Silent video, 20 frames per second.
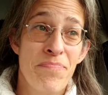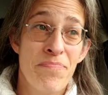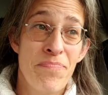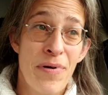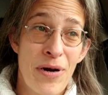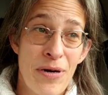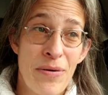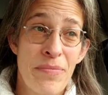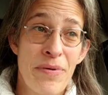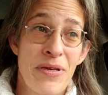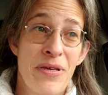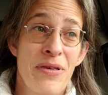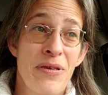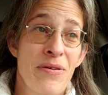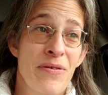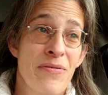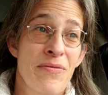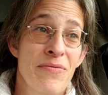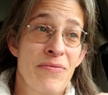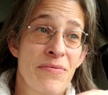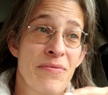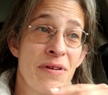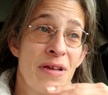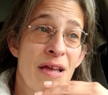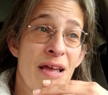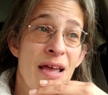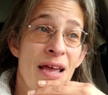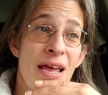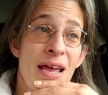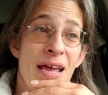barbecue.
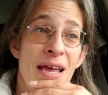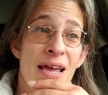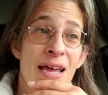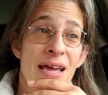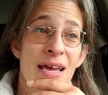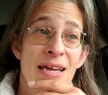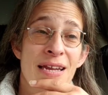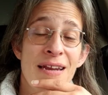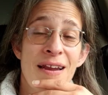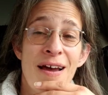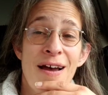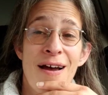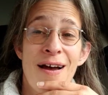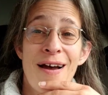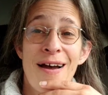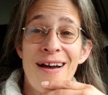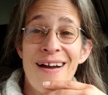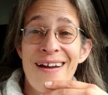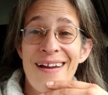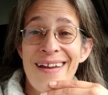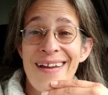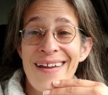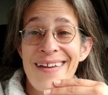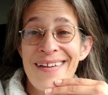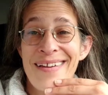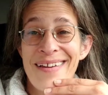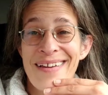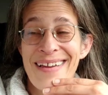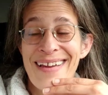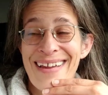And I,
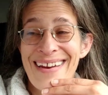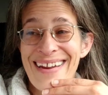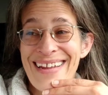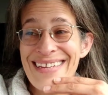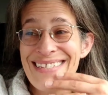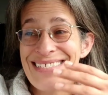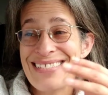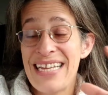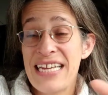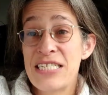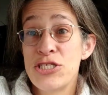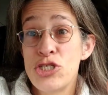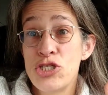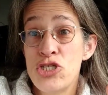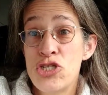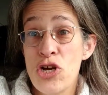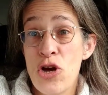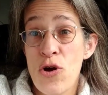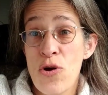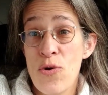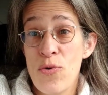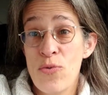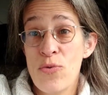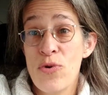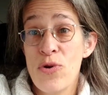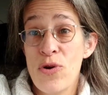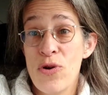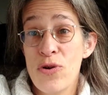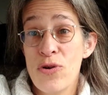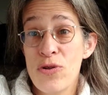and he said, don't
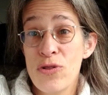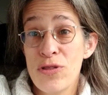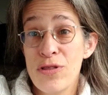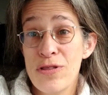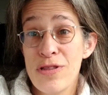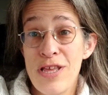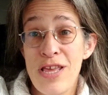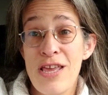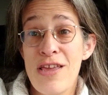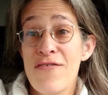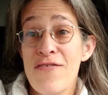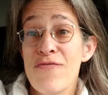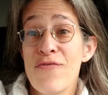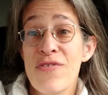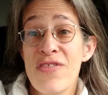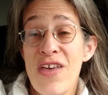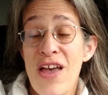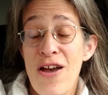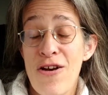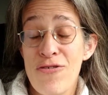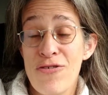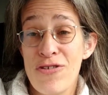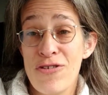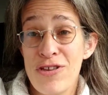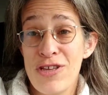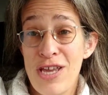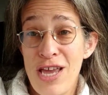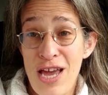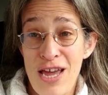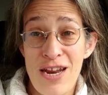leave without
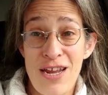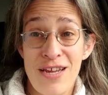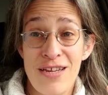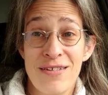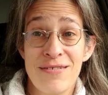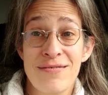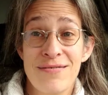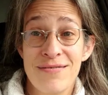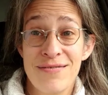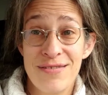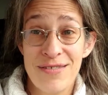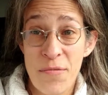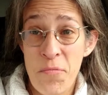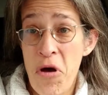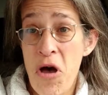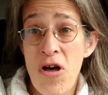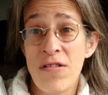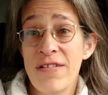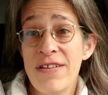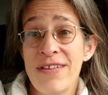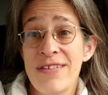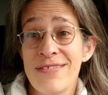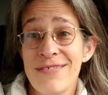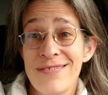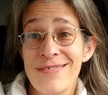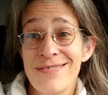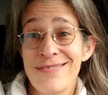getting tamales.